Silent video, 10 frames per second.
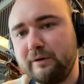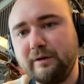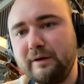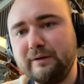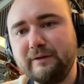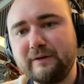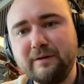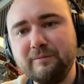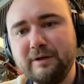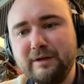You know, at the
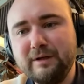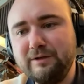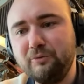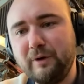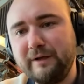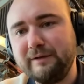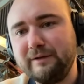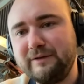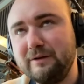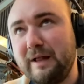time, you waited
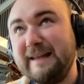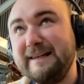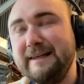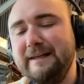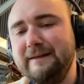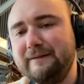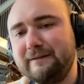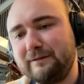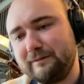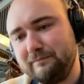until at
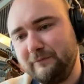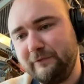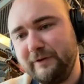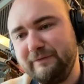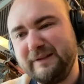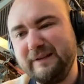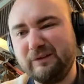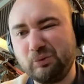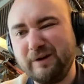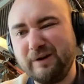least
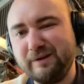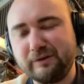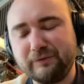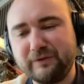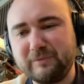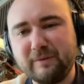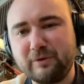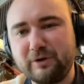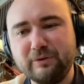15th, 20th of September.